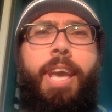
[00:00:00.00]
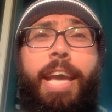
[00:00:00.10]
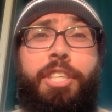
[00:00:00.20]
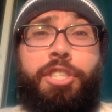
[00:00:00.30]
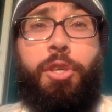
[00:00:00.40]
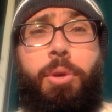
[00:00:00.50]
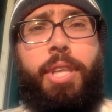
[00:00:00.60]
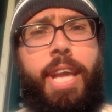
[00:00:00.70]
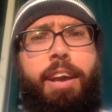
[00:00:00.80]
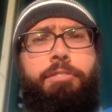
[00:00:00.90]
and
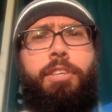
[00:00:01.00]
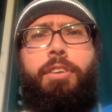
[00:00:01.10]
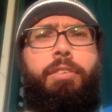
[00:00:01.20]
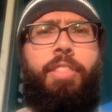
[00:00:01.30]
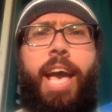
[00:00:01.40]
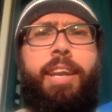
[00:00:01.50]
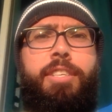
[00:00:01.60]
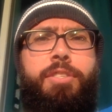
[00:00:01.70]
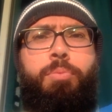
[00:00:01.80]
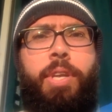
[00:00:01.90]
shortly after that
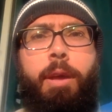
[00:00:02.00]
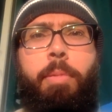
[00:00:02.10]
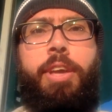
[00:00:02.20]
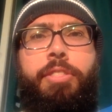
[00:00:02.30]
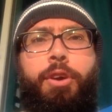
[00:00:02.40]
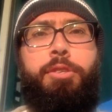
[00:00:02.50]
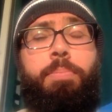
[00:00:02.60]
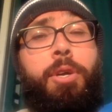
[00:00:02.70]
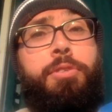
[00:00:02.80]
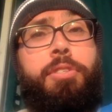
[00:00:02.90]
is when I made those
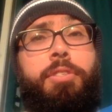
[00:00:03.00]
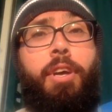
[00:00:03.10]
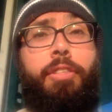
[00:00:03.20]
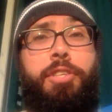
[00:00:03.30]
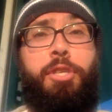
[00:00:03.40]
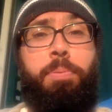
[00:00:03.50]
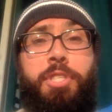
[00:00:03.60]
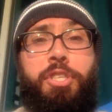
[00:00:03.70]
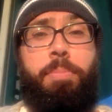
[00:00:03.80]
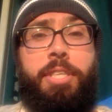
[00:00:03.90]
posts on the
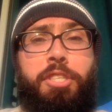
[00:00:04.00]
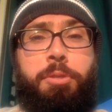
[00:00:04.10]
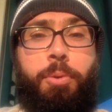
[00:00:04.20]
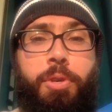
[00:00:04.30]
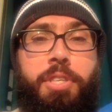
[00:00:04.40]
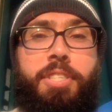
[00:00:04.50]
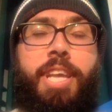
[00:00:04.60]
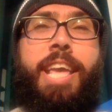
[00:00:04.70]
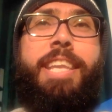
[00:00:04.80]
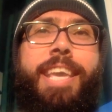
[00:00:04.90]
2+2 message boards.
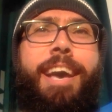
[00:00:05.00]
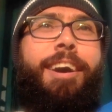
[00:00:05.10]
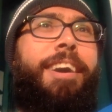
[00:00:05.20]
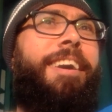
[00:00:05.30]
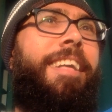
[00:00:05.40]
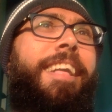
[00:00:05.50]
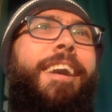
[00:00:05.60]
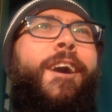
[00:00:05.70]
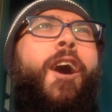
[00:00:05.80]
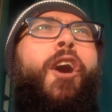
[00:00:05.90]
And yeah,
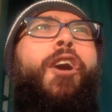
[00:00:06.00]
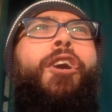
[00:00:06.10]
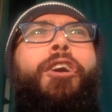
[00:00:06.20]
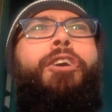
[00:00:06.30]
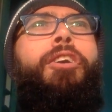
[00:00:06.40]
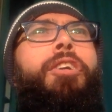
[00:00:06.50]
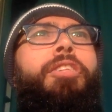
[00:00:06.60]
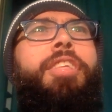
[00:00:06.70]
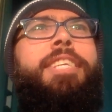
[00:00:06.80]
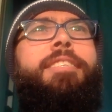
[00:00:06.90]

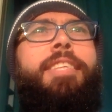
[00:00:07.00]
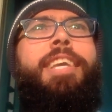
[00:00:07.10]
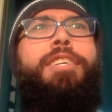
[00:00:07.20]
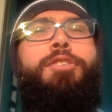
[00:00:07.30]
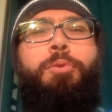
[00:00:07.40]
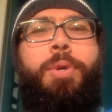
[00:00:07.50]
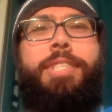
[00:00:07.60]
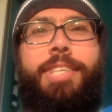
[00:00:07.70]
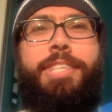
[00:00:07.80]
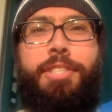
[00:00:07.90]
all these things
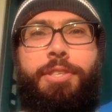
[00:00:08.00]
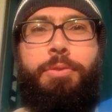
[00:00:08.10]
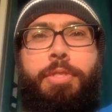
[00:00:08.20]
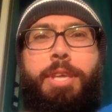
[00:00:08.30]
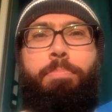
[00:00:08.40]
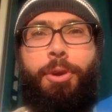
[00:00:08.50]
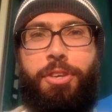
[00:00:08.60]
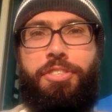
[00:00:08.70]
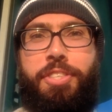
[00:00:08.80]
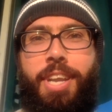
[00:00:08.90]
went into the
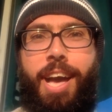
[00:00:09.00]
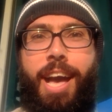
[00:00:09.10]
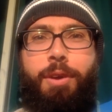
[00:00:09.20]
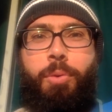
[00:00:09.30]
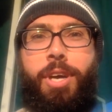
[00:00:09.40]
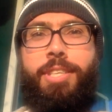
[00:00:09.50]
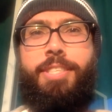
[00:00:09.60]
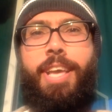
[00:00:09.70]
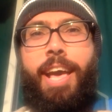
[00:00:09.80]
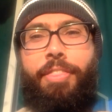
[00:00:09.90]
person I
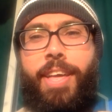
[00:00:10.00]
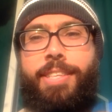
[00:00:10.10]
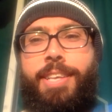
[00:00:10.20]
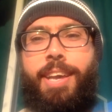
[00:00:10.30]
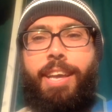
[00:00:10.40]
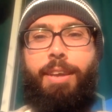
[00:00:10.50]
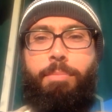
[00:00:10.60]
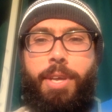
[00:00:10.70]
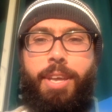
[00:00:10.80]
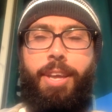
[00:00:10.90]
was at that time.